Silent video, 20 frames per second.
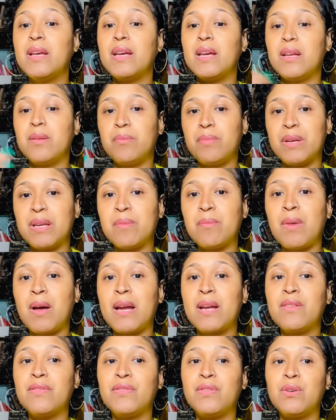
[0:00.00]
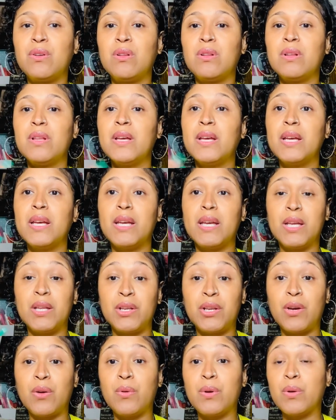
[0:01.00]
and being mindful and
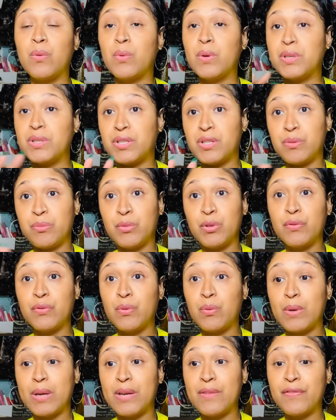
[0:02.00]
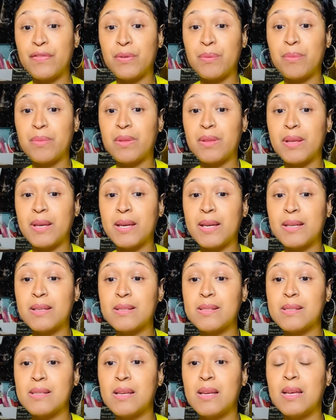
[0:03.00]
knowing when to move away from
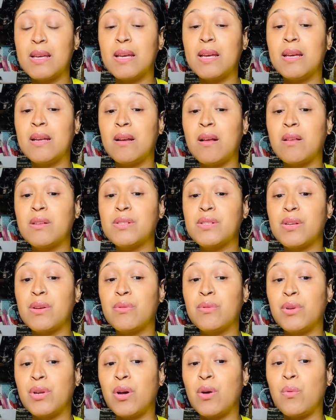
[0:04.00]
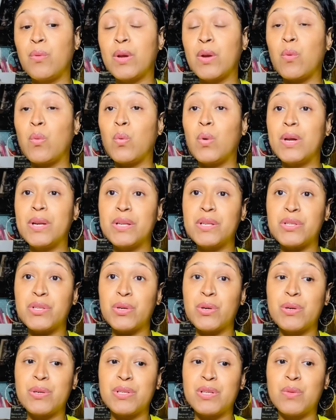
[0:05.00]
things and also knowing what is
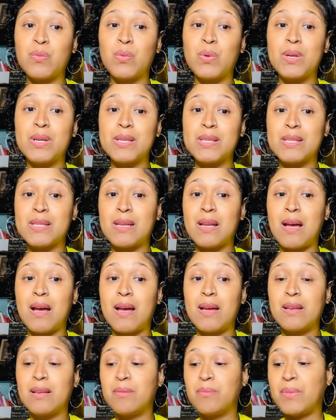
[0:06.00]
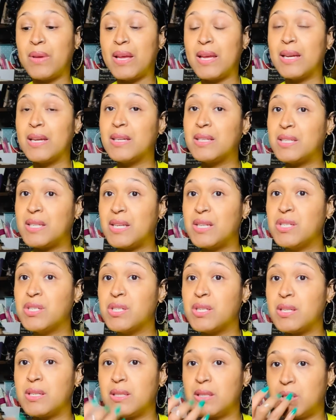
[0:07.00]
yours and what is not and paying
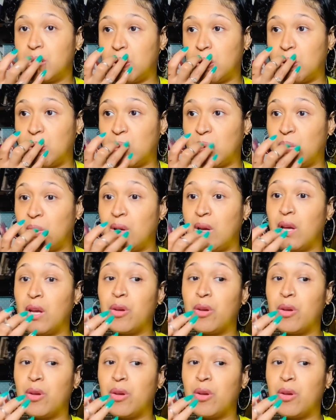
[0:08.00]
attention to